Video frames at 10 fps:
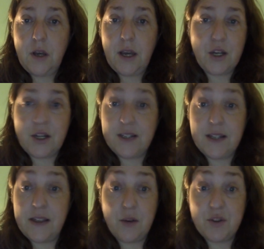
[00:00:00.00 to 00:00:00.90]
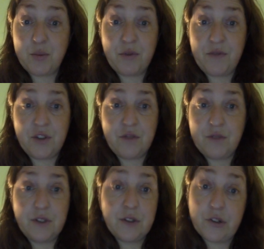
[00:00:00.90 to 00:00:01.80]
I cannot say that I was a proficient
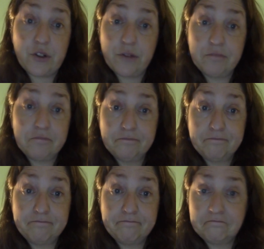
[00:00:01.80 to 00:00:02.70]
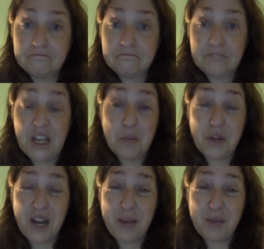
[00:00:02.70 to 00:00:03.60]
researcher.
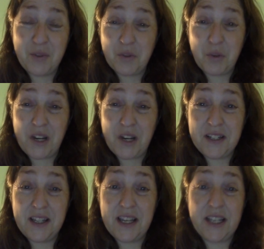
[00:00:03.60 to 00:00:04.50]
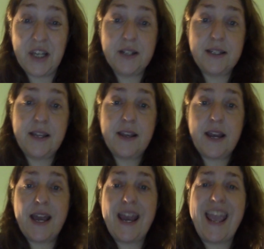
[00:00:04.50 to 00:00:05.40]
Perhaps most surprisingly, I cannot say that I
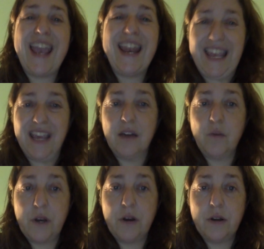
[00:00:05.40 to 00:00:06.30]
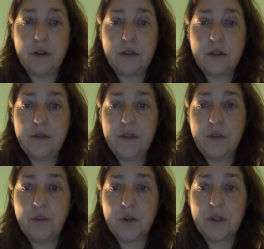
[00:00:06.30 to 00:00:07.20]
had any awareness of the
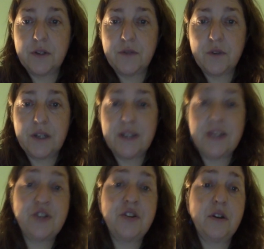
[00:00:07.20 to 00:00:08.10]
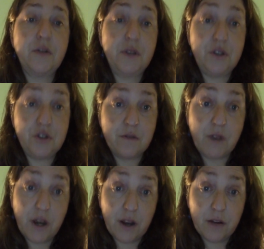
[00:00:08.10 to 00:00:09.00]
importance of organization and cohesion in
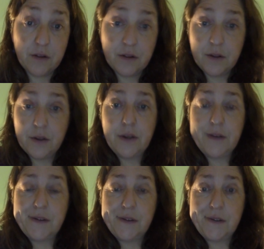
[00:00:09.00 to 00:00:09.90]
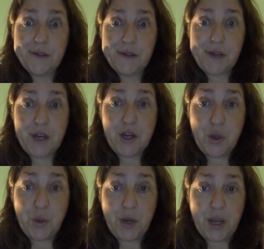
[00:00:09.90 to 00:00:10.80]
writing. I
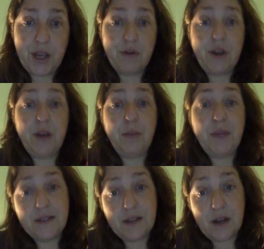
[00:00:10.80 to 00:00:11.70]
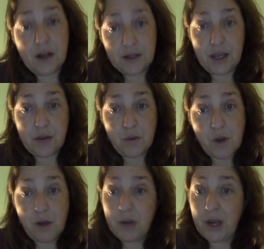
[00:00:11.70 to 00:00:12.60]
knew when I had written a piece that hung together
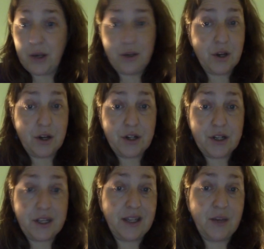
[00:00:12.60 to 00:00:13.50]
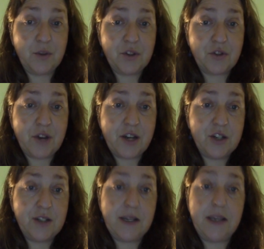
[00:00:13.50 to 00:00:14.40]
well, but I could not articulate what
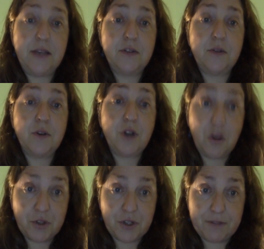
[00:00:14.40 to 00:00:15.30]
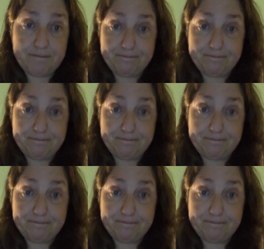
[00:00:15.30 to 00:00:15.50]
strategies I used to accomplish it.